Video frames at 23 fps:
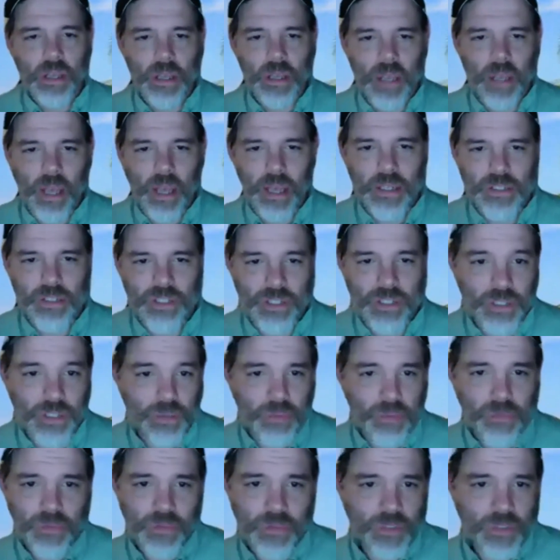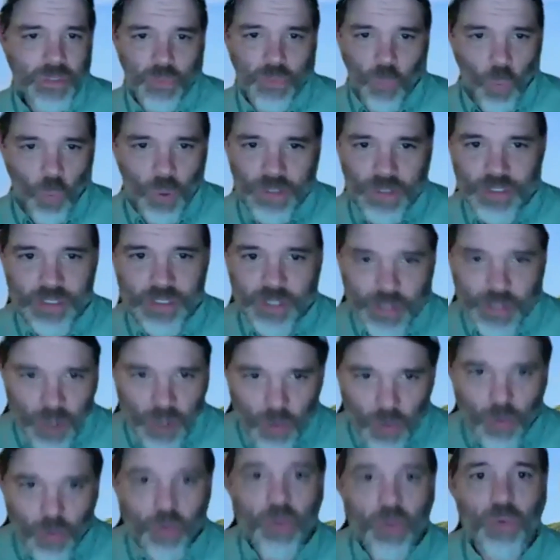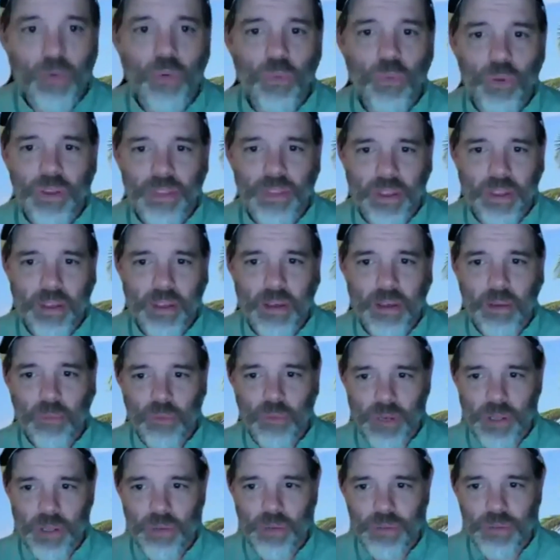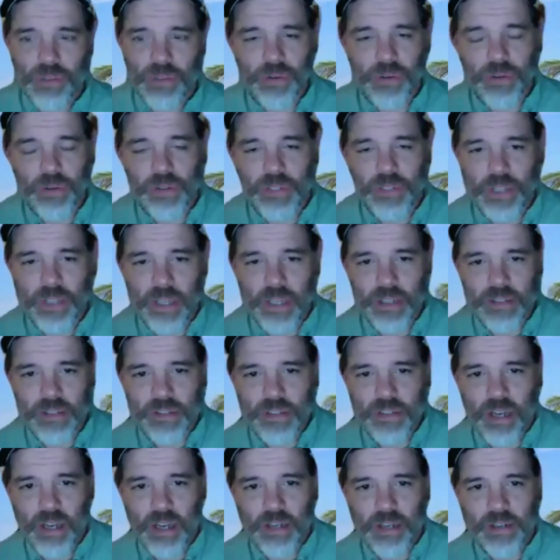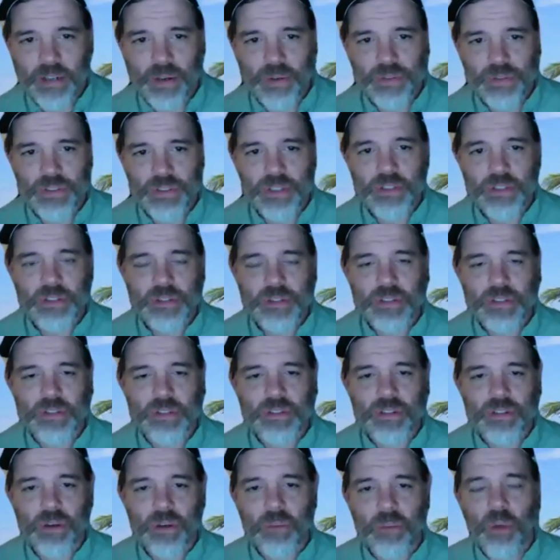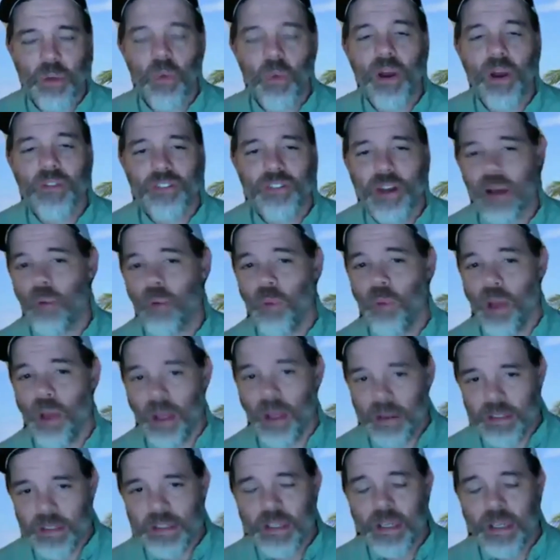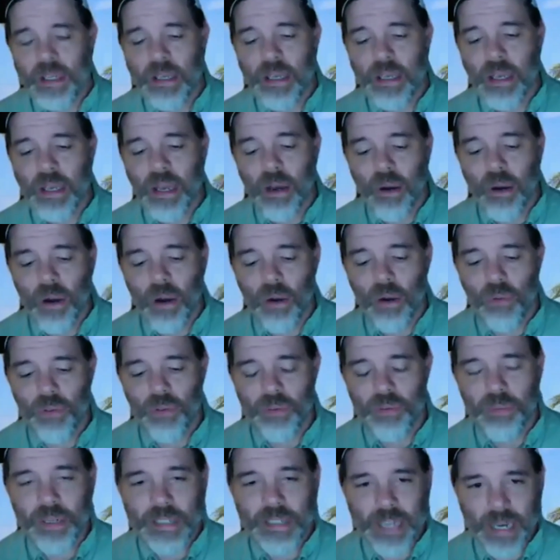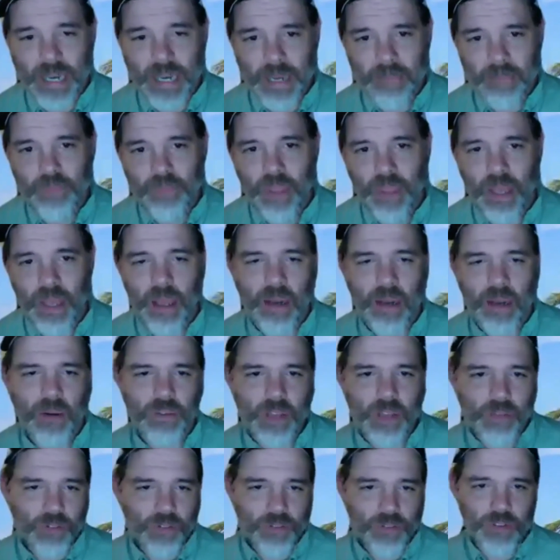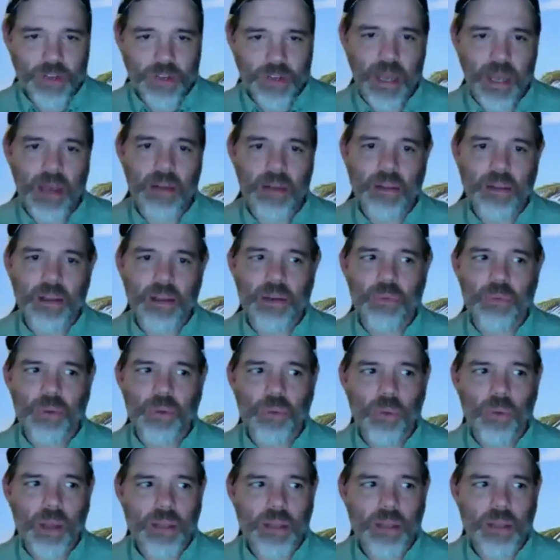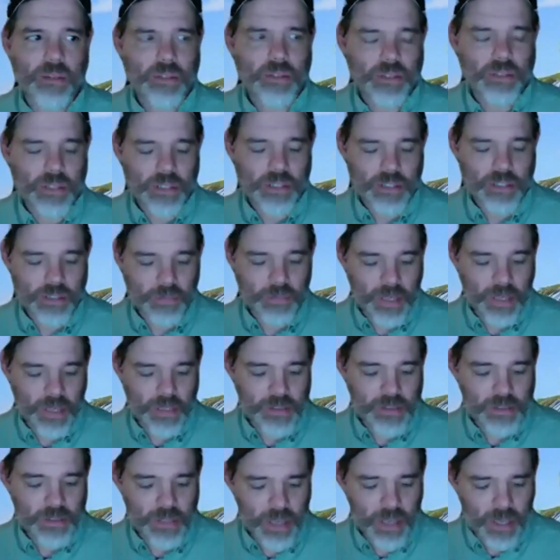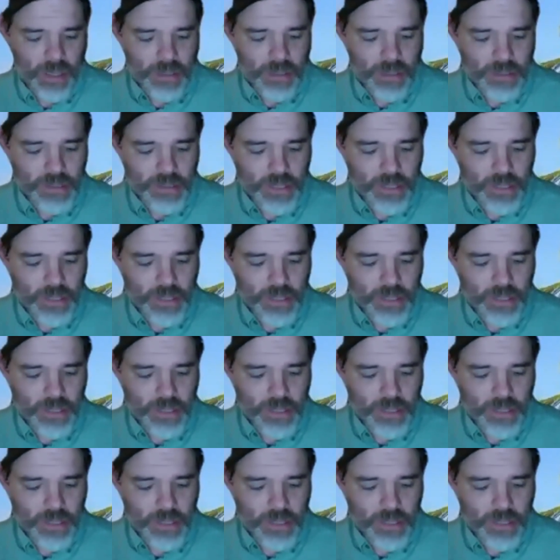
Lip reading: and she didn't want to go with him when he was going to get his diagnosis. And so my wife and I went with my dad, and I'll never forget, like, we went to this space and